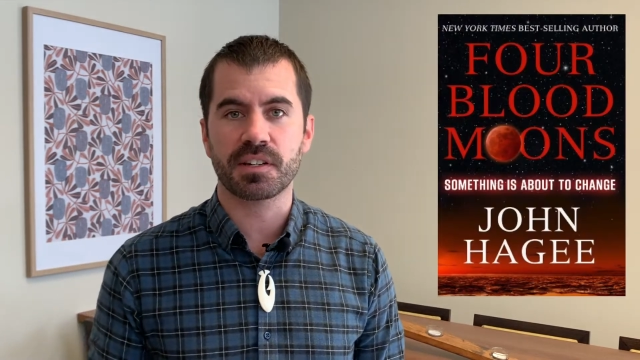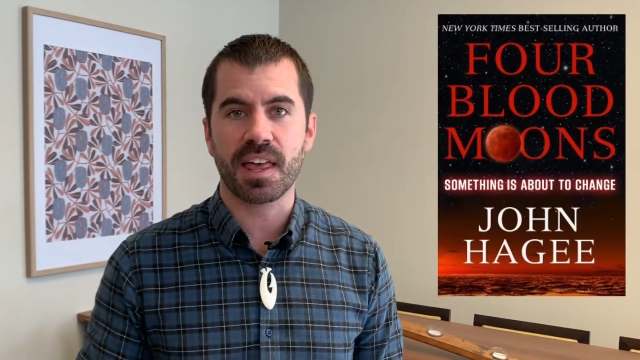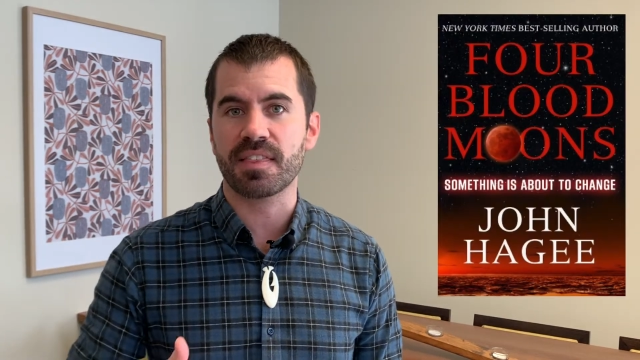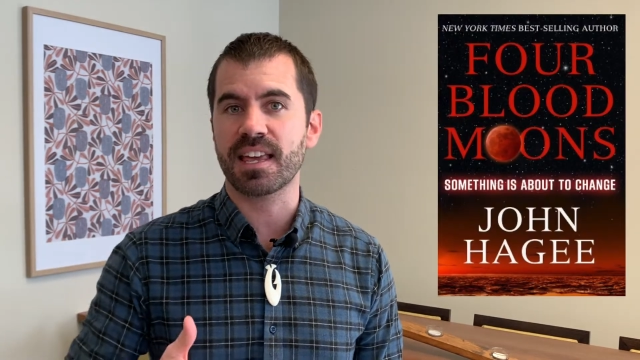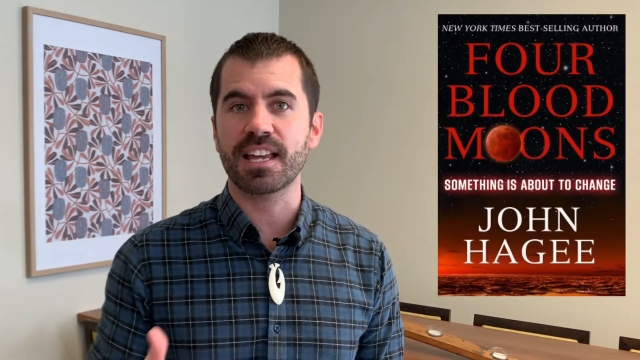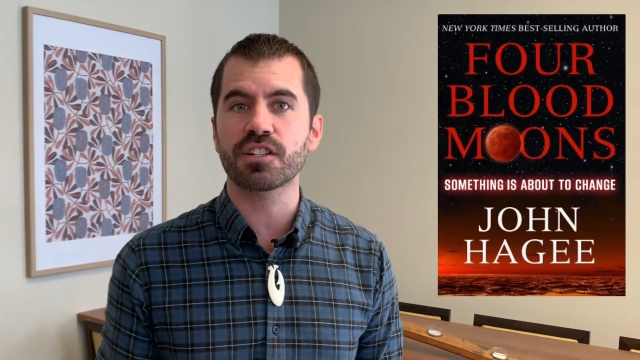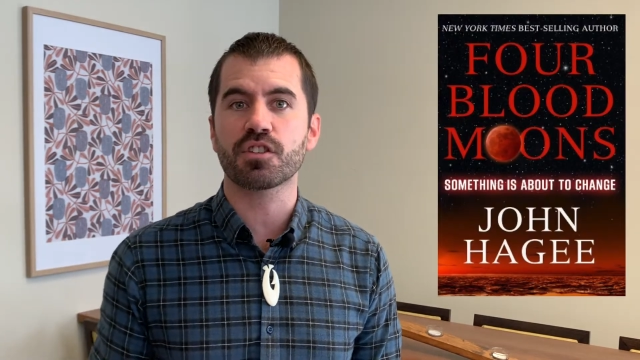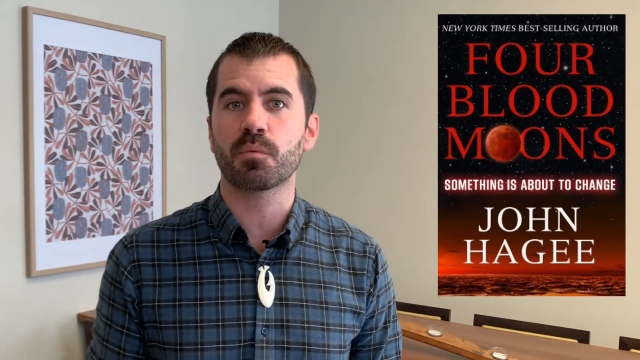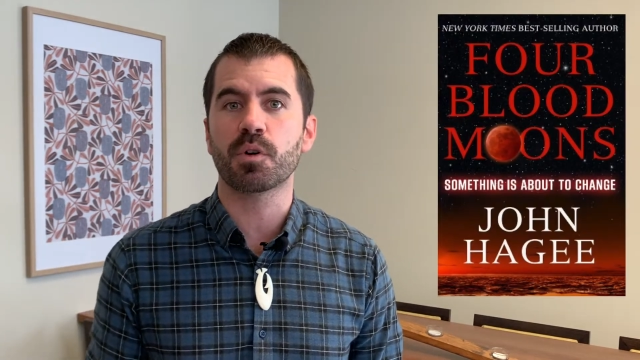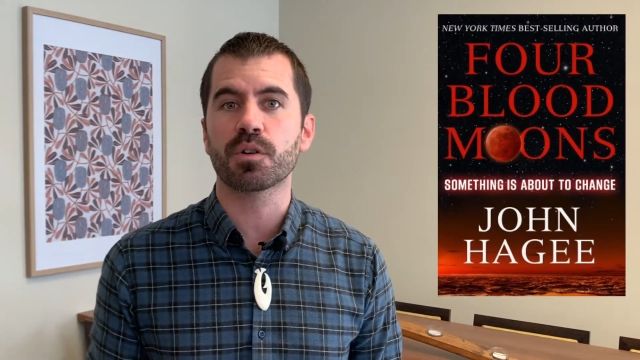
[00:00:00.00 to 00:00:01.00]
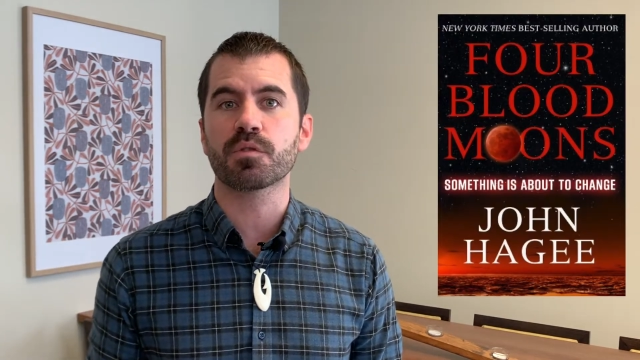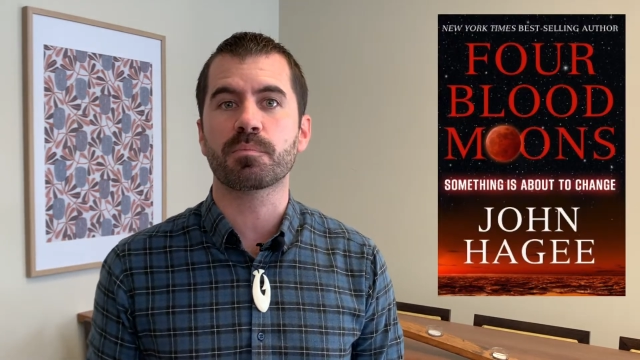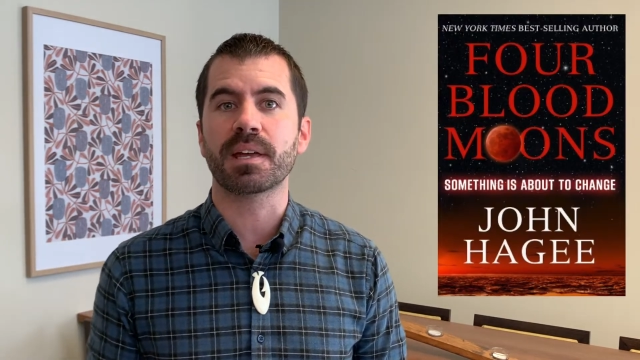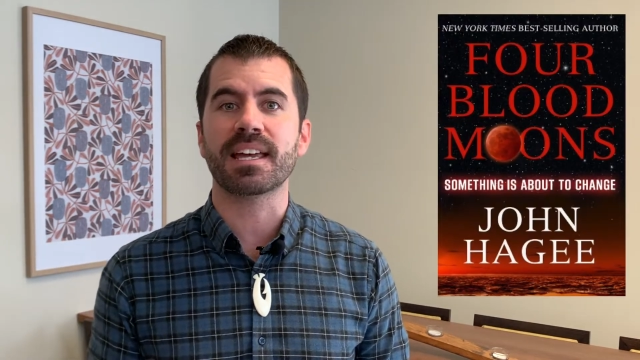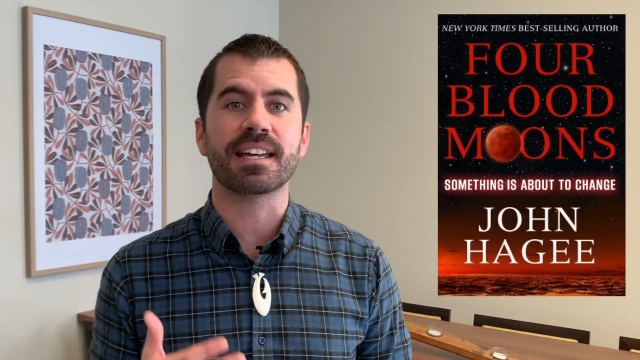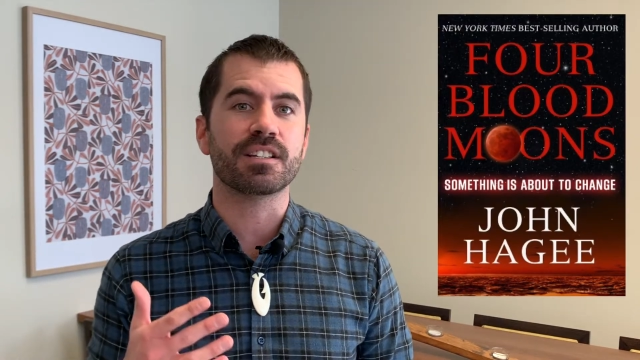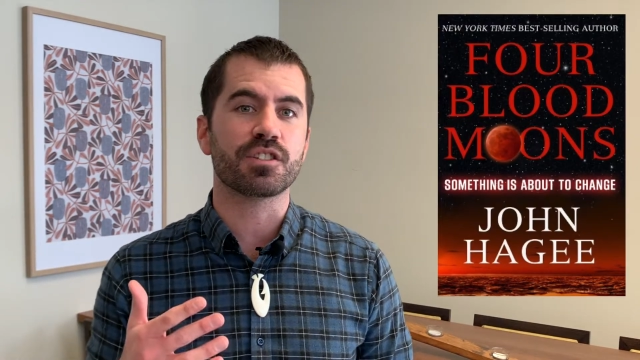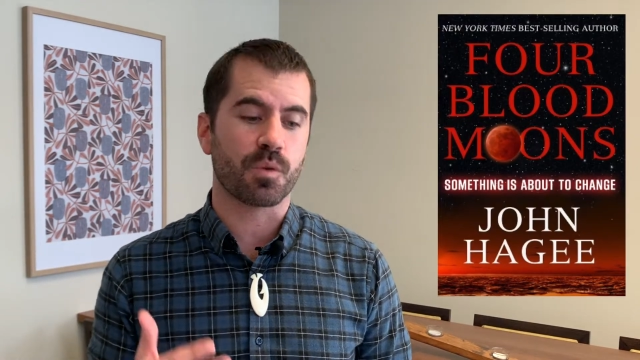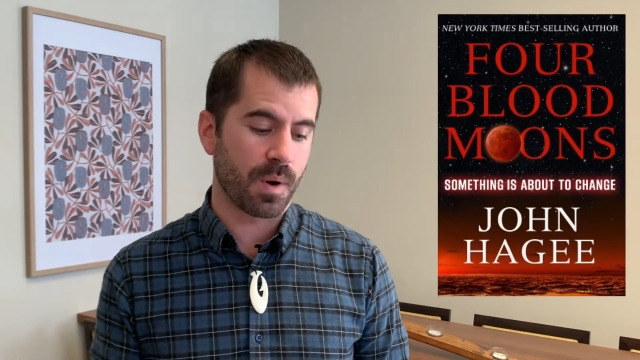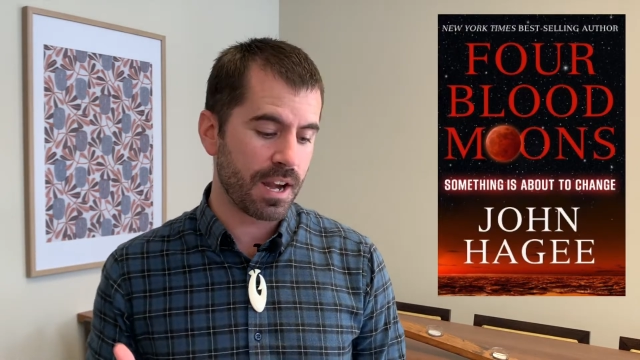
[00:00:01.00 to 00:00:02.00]
that the end of the world would be in
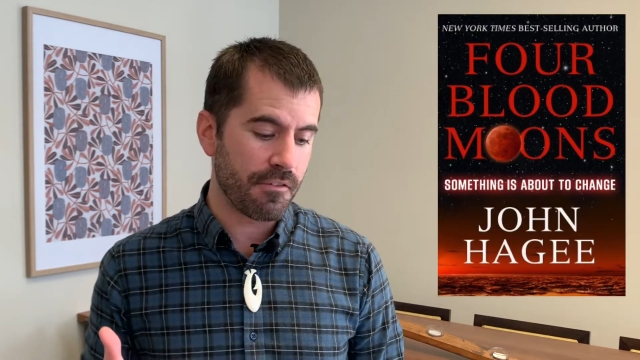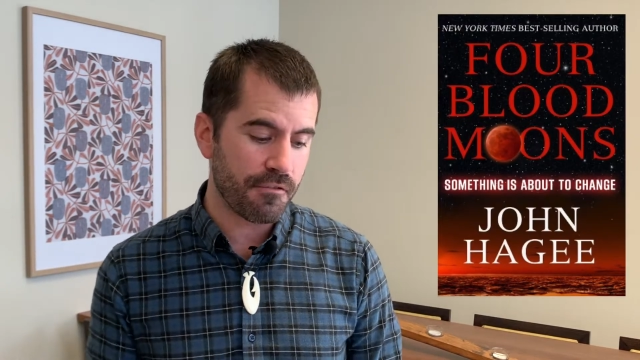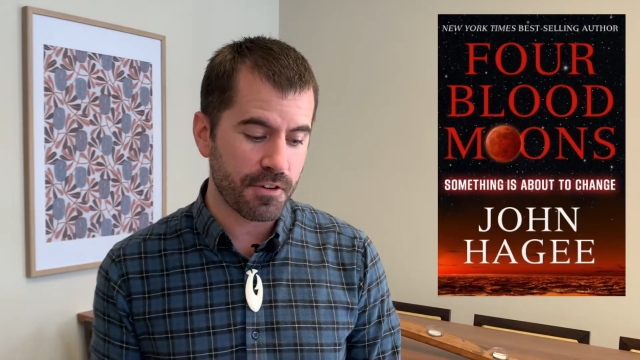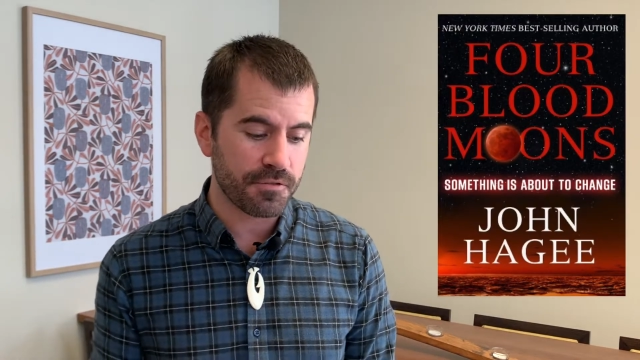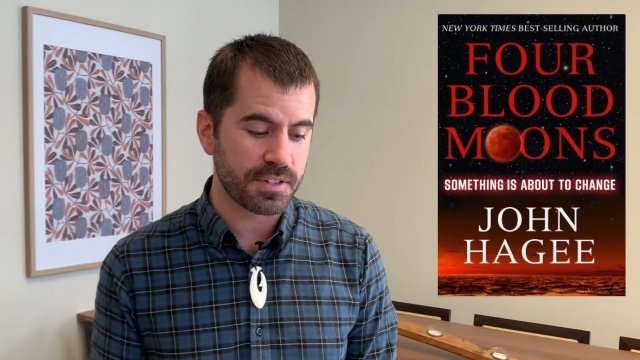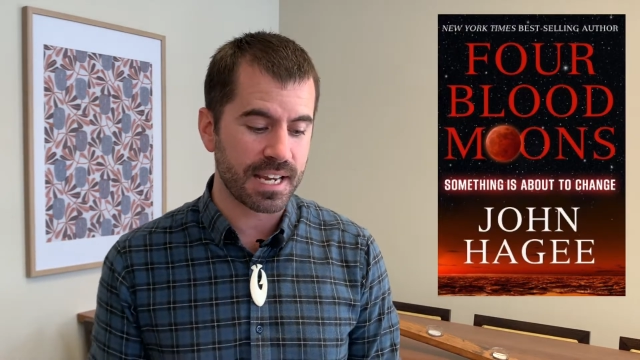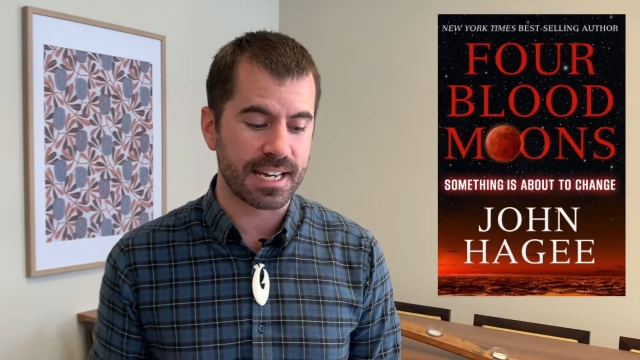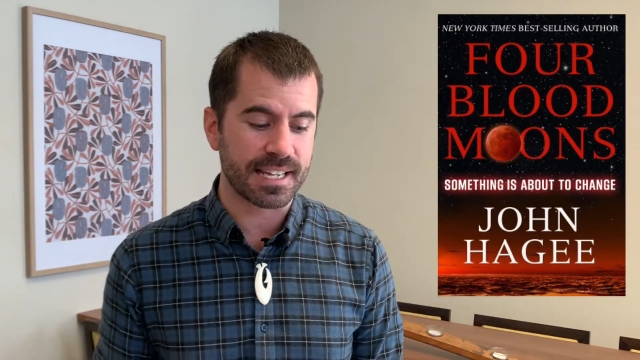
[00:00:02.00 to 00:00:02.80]
2015,